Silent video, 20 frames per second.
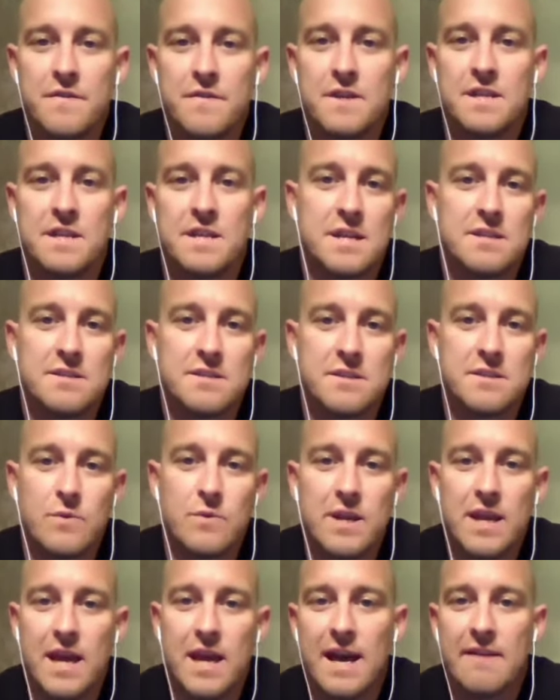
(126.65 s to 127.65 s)
The kids that
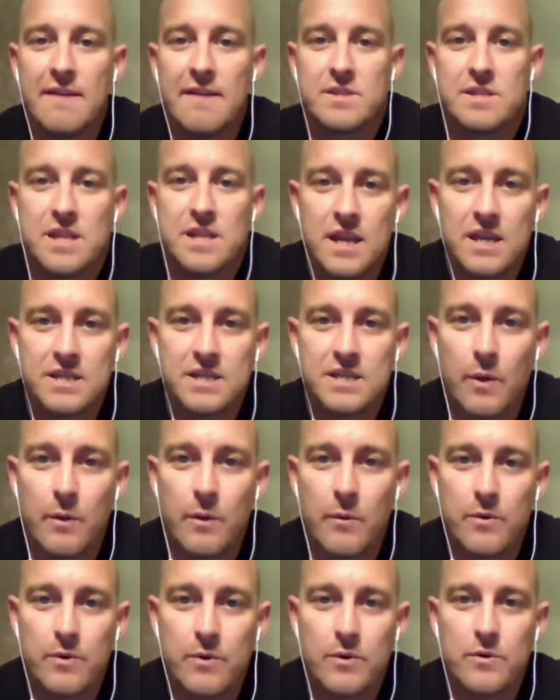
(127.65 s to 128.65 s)
we have and the kids that
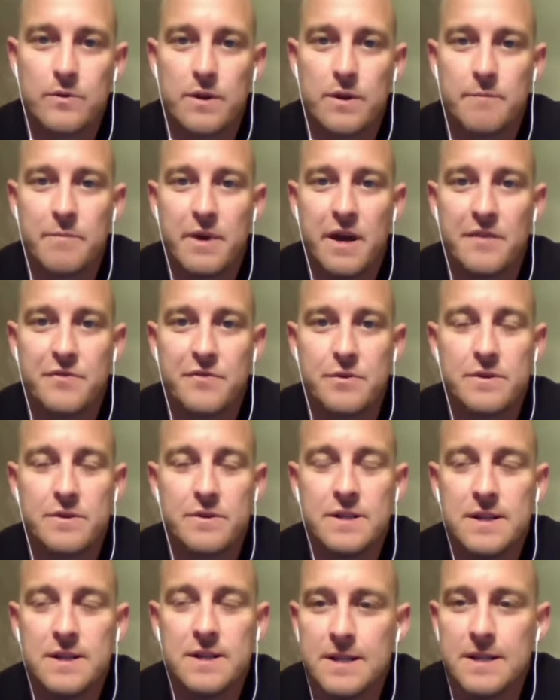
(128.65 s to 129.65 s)
we recruit at
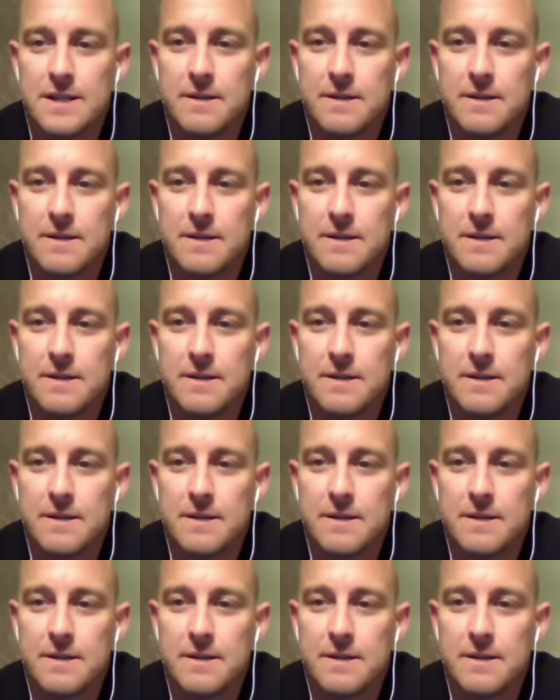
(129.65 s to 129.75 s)
Bethel,